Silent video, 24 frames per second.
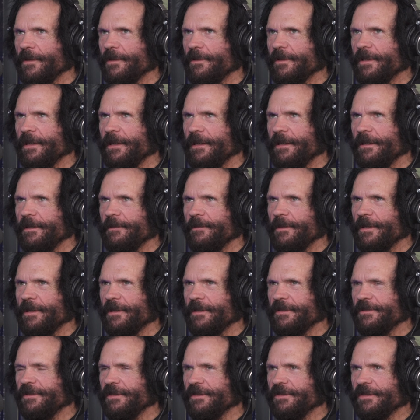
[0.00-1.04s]
Okay,
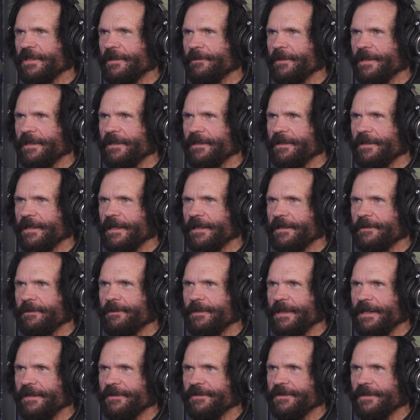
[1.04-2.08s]
it's just somebody like
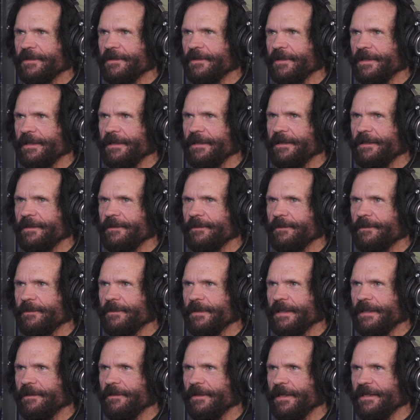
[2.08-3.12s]
basically
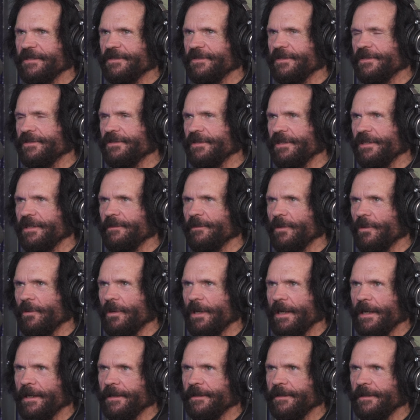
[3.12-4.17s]
that likes the city of
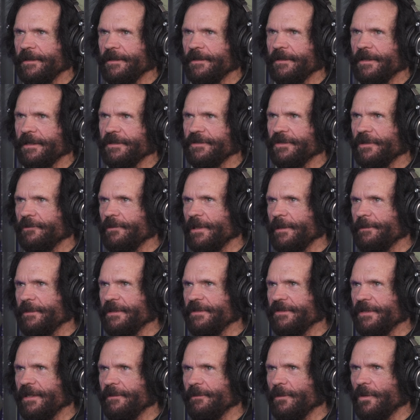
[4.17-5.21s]
Milwaukee, likes to
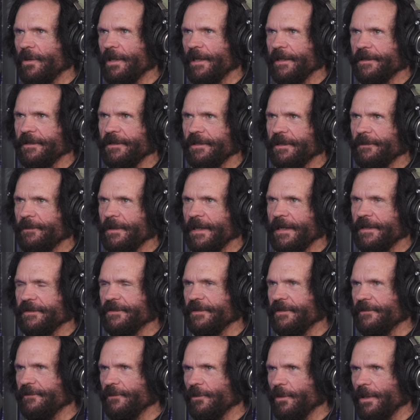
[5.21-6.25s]
represent Milwaukee in a
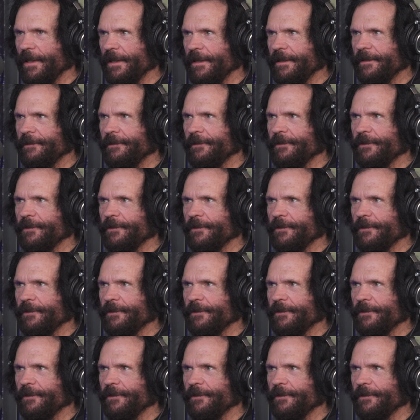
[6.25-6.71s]
positive way.